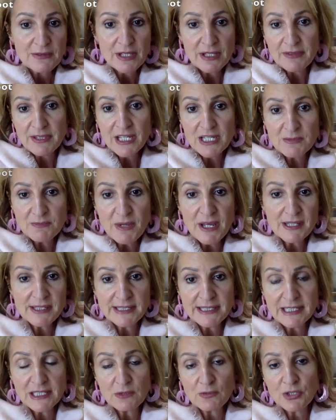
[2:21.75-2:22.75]
That's
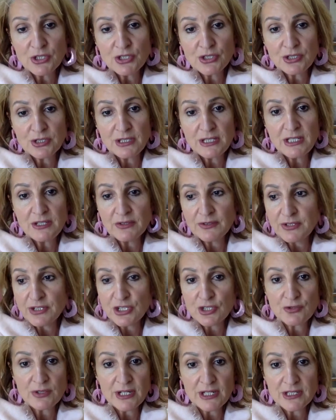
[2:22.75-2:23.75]
basically what you need on a
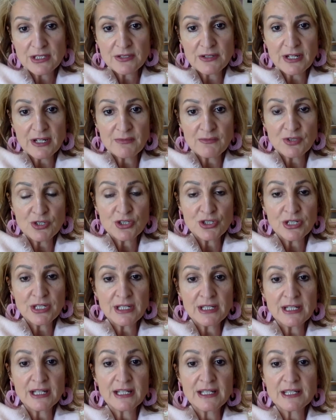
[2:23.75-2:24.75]
straight sewing
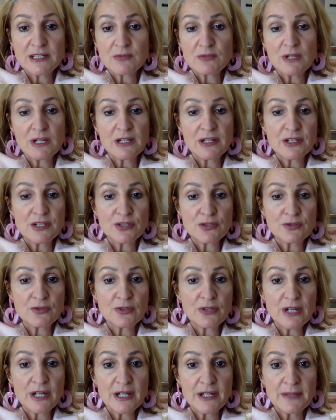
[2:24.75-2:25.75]
machine, as well as your
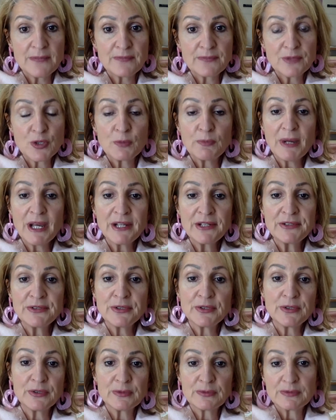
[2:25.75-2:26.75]

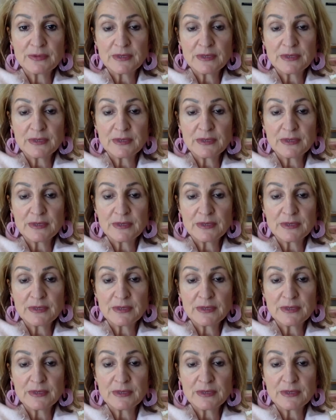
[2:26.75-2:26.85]
buttonhole